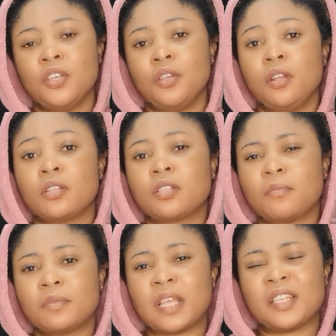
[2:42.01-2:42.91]
You know,
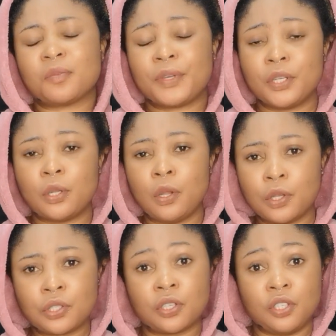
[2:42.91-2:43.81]
sometimes when the
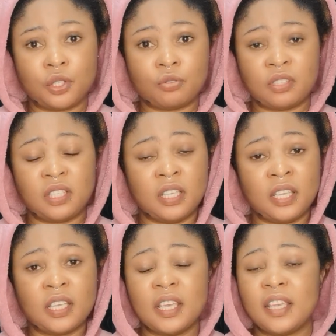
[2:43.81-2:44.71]
lotion is too thick,